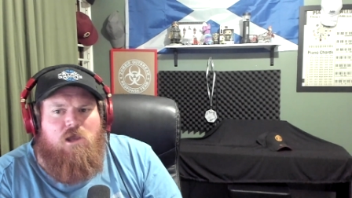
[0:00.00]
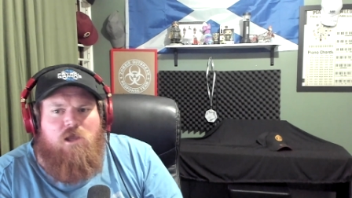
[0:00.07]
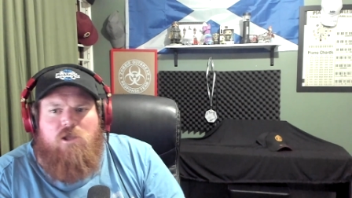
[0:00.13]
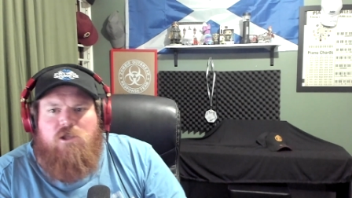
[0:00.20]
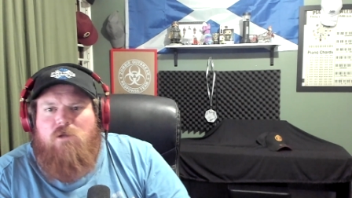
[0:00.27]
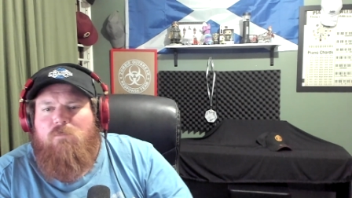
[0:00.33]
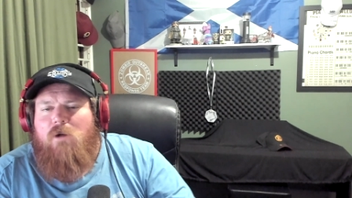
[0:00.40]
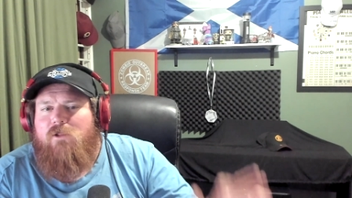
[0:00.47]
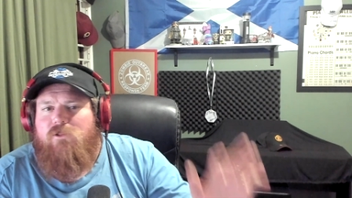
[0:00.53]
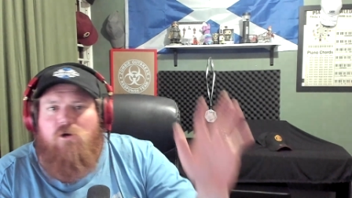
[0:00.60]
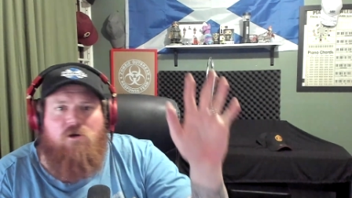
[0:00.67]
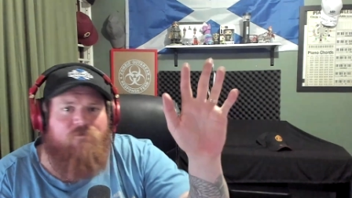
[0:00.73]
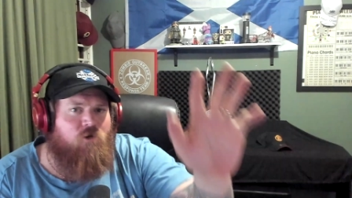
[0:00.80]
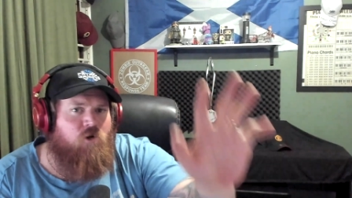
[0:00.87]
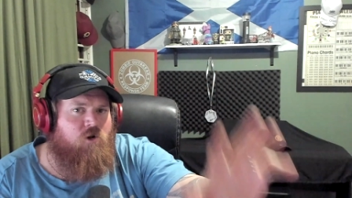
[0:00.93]
you might not
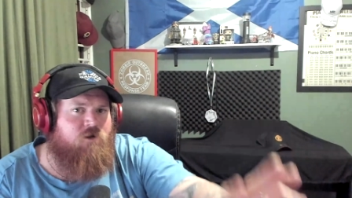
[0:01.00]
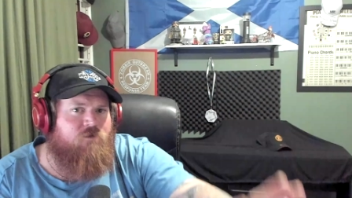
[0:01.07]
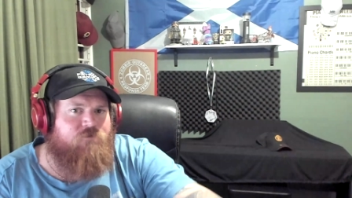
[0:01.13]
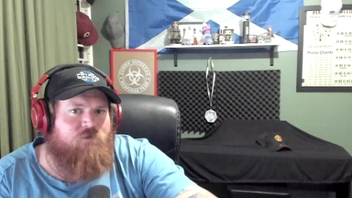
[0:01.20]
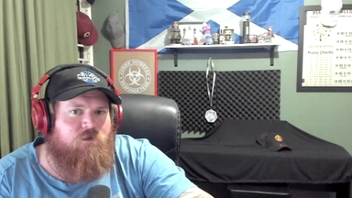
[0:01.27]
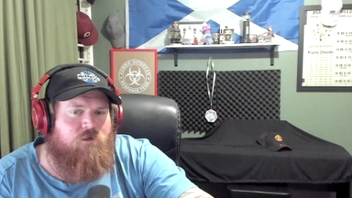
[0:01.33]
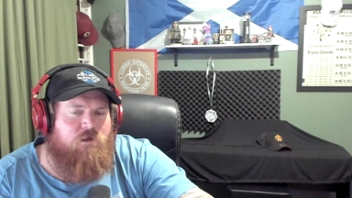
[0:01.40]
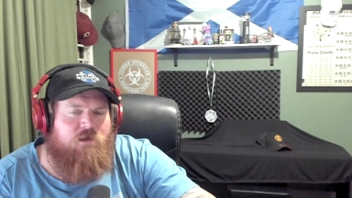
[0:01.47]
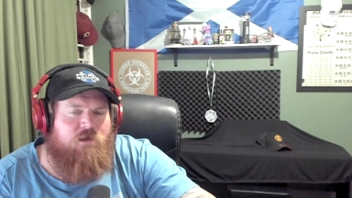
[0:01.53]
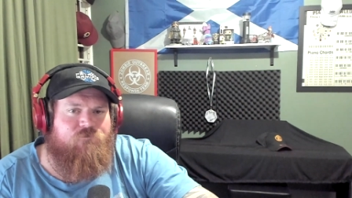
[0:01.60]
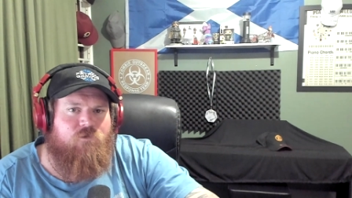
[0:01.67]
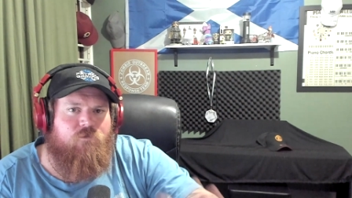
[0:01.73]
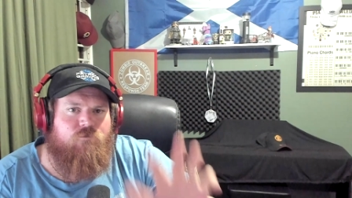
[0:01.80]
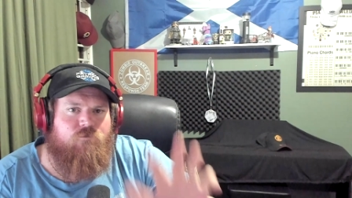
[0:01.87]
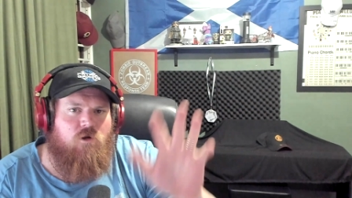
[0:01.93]
have heard of her if
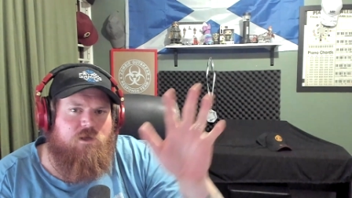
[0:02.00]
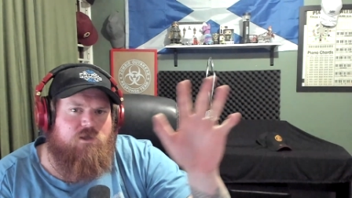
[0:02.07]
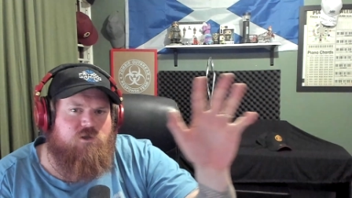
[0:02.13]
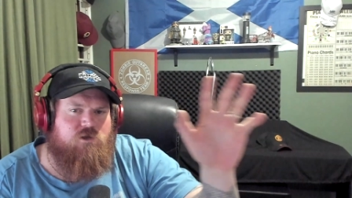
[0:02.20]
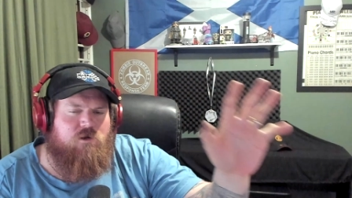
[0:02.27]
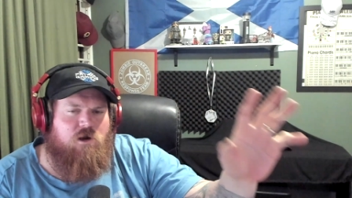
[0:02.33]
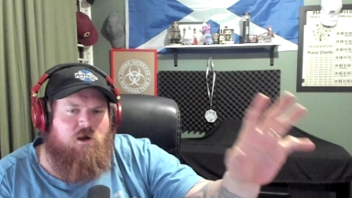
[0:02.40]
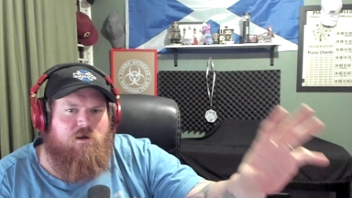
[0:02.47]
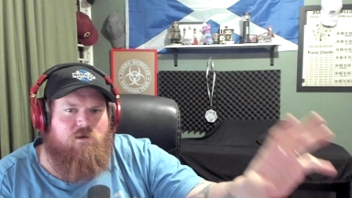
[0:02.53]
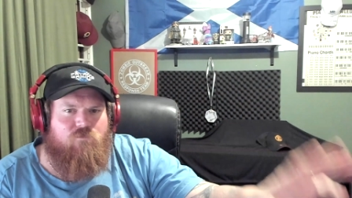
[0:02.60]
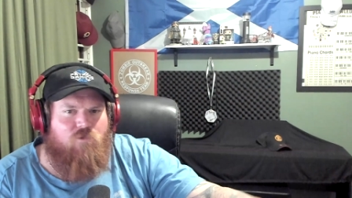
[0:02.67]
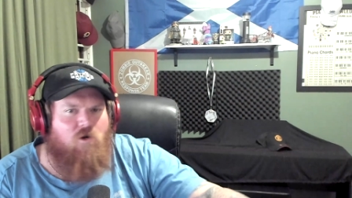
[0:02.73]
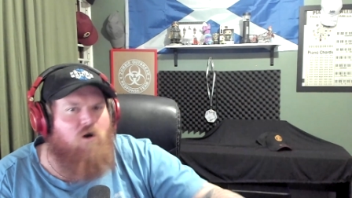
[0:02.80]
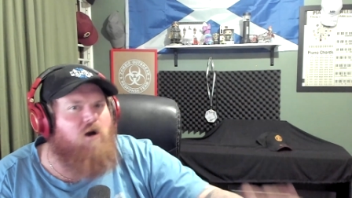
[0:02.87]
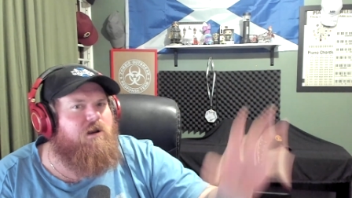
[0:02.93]
you're not into kind of
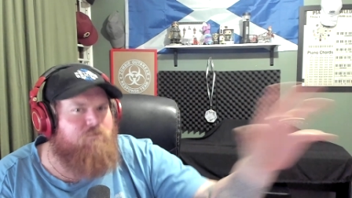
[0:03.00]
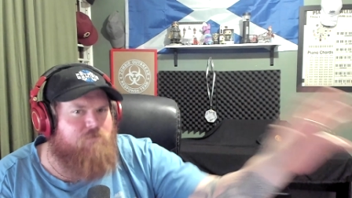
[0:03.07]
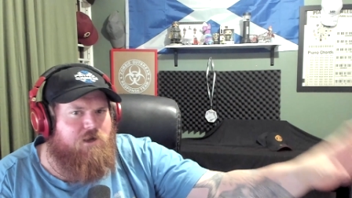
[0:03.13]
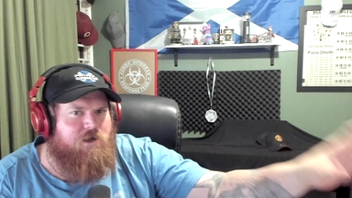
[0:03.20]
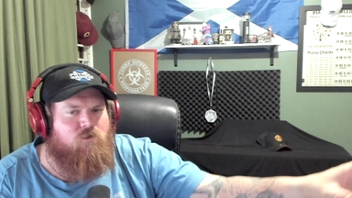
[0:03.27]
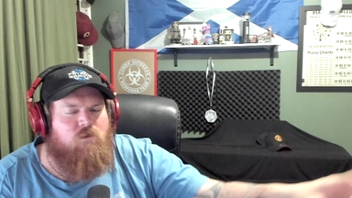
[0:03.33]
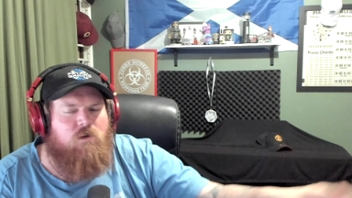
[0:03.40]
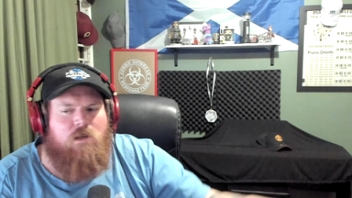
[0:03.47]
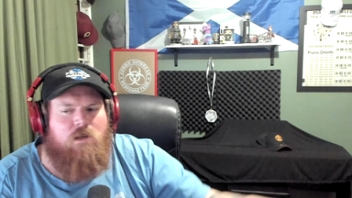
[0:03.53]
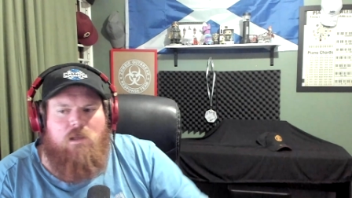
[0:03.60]
rock and metal,